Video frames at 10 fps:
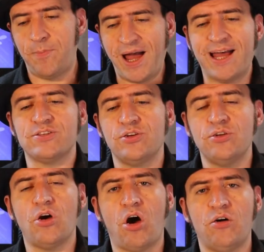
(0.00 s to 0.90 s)
a
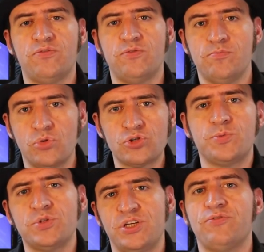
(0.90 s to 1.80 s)
pattern of
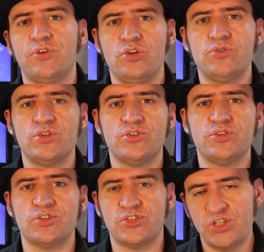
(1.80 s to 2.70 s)
multiple different
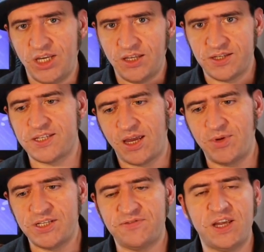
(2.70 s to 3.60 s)
users seeing the
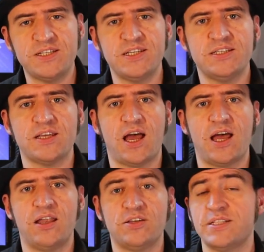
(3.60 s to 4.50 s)
same interfaces
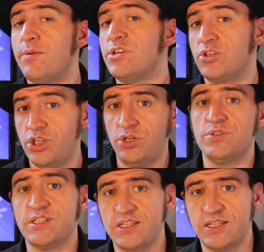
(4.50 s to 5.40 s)
and attempting to
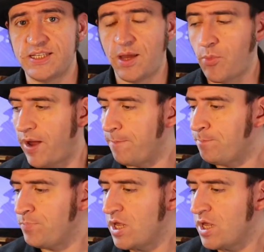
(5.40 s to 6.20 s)
use it in the same way.